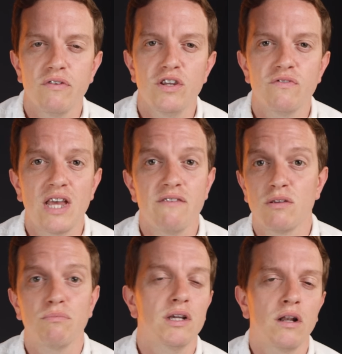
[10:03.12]
and you've saved
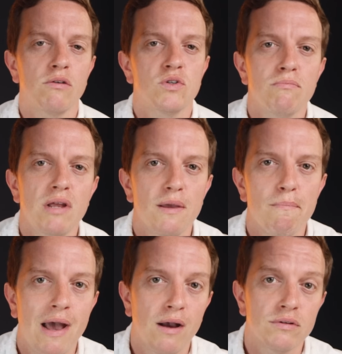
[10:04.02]
something close to £1 million,
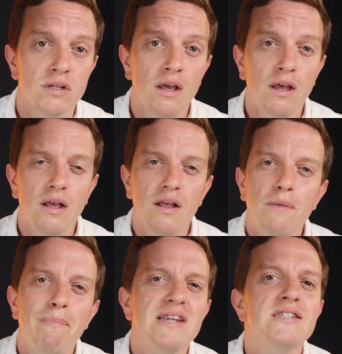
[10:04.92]

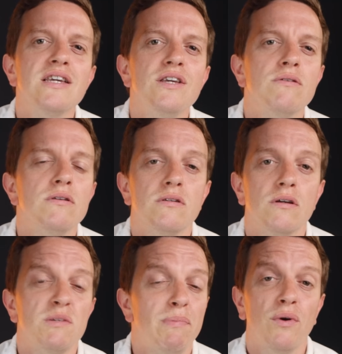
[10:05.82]
the best thing you can
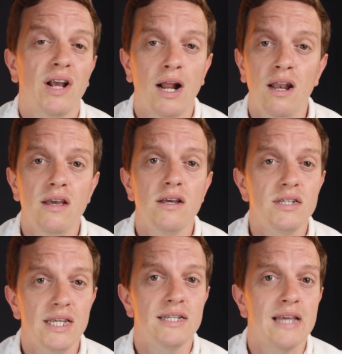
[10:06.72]
do is build a clear,
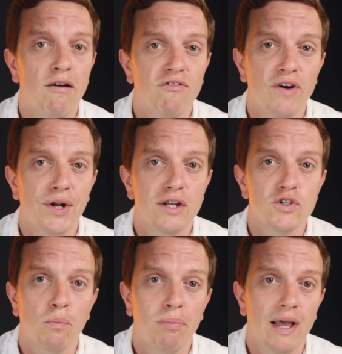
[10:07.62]
detailed
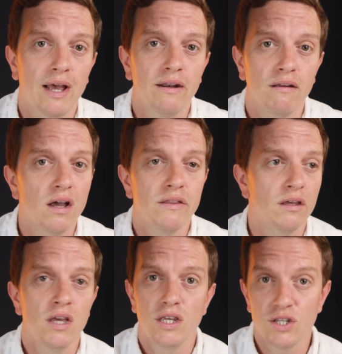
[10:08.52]
financial plan,
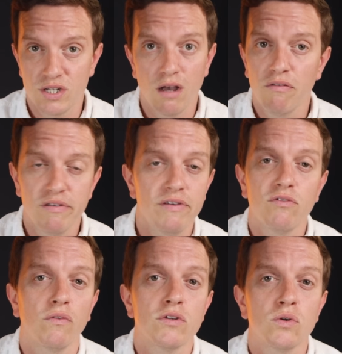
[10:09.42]
either yourself if you've
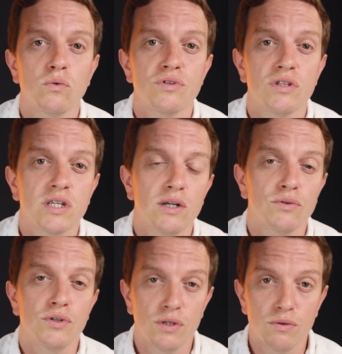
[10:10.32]
got the tools and the
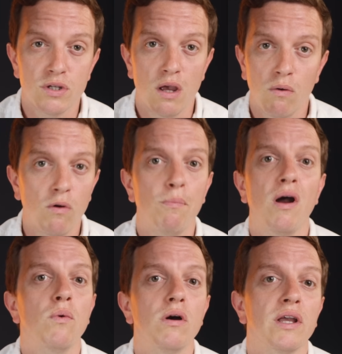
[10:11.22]
skills to do so, or
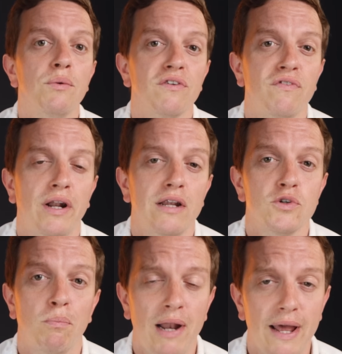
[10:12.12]
by working with a
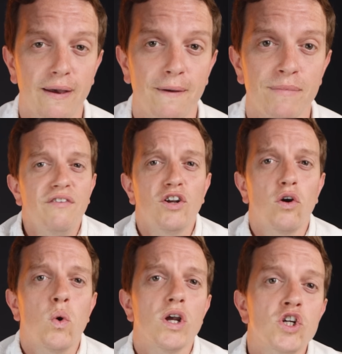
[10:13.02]
financial planner. And if you're
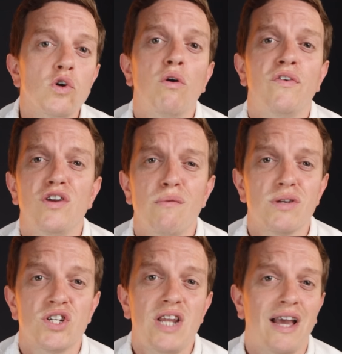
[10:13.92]
not quite sure if your
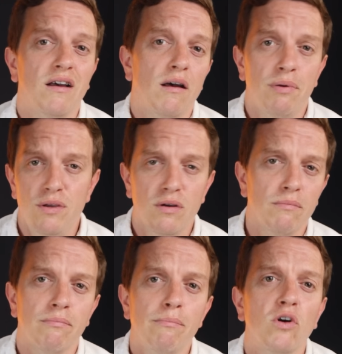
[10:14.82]
numbers stack up, you
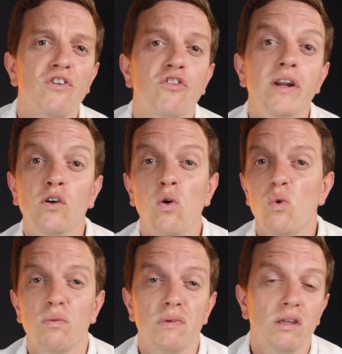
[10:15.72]
can book a free call
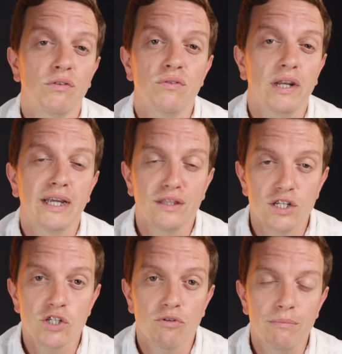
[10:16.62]
with me through the link in the
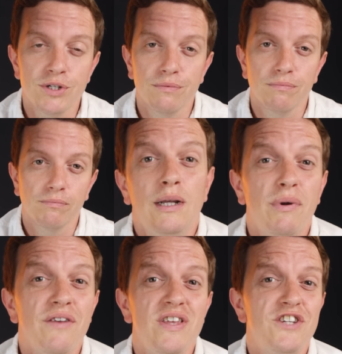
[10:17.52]
description.
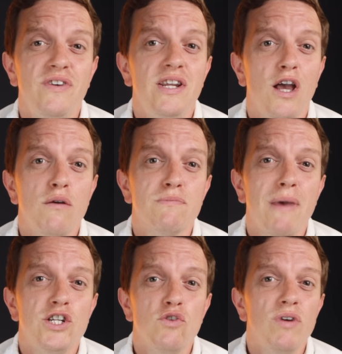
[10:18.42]
But if this video's
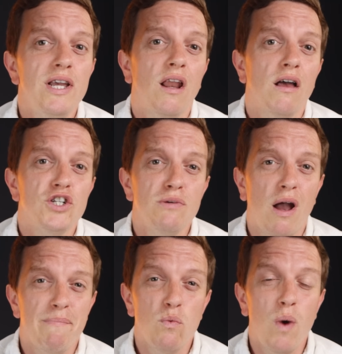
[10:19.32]
made you realise you
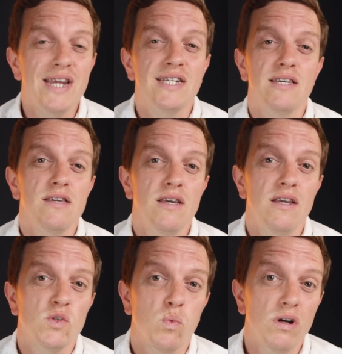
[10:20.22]
might be wasting
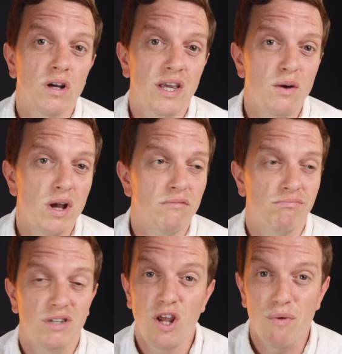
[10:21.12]
years working when
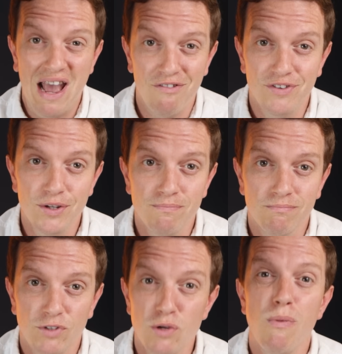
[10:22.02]
you don't have to,
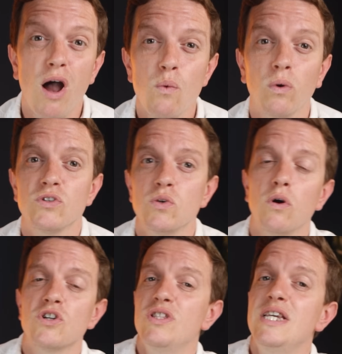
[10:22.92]
you might want to
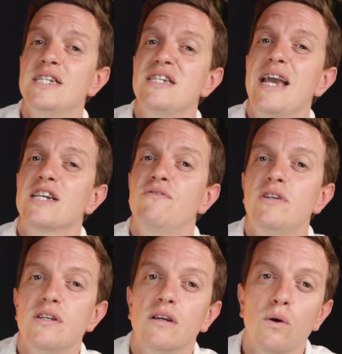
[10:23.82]
watch this next
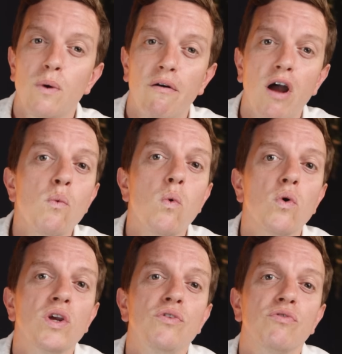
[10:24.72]
video where I
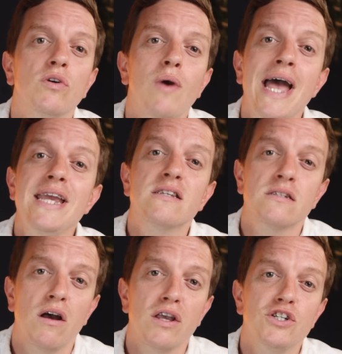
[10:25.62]
walk you through 8
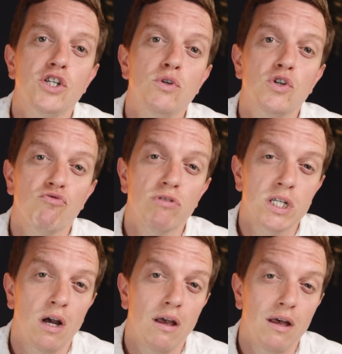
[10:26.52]
signs you should
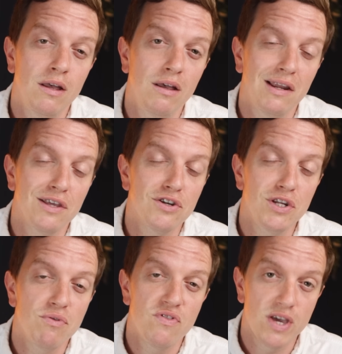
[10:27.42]
retire earlier than
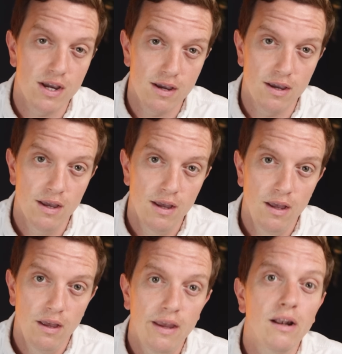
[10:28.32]
you think.
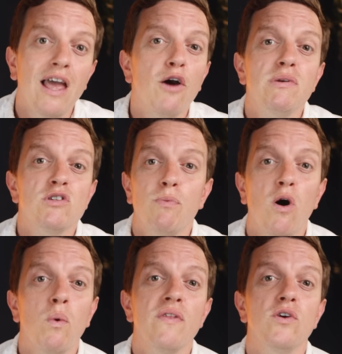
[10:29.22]
It'll help you
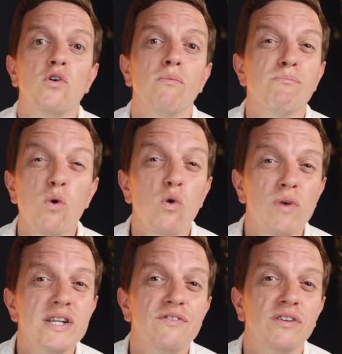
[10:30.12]
spot whether you're more
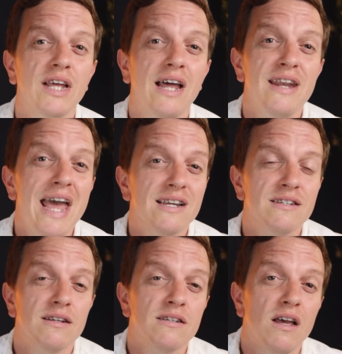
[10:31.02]
ready for that
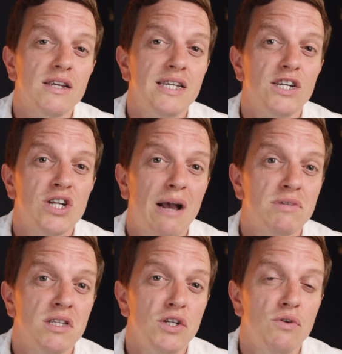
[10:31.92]
next exciting
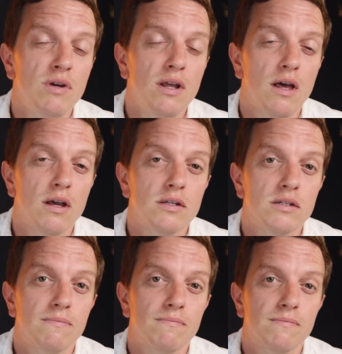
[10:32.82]
chapter than you realise.